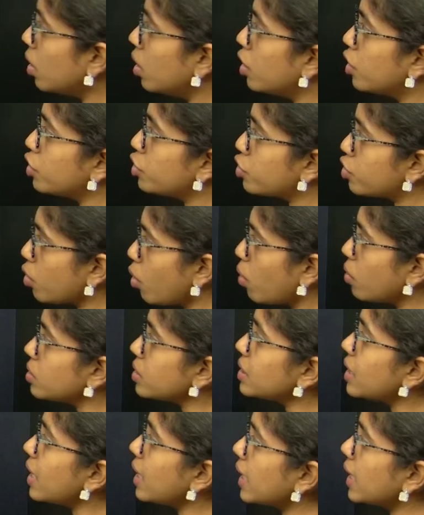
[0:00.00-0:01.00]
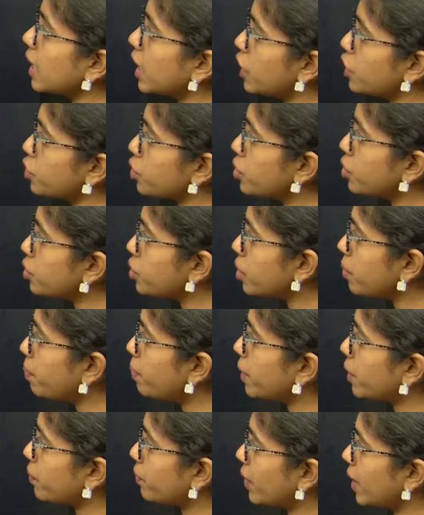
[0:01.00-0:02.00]
shows the relationship
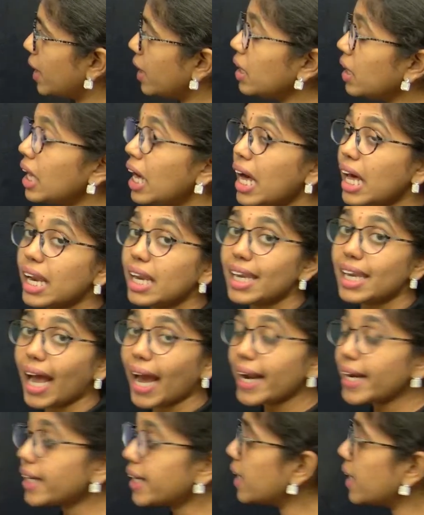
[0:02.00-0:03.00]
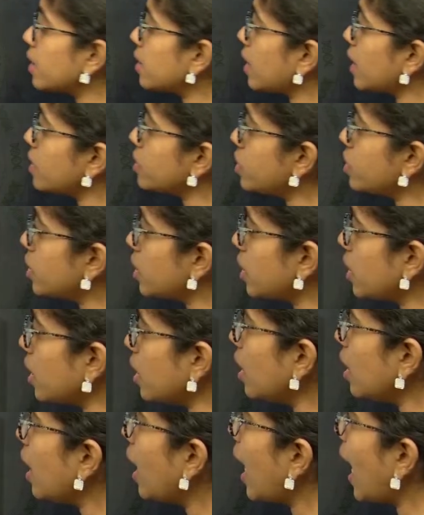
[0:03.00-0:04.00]
between light intensity
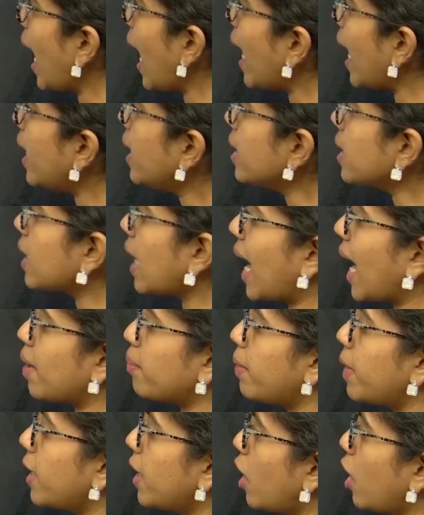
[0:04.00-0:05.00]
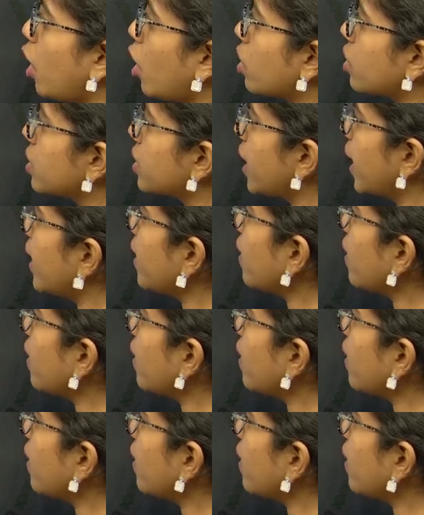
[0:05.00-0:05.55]
and carbon dioxide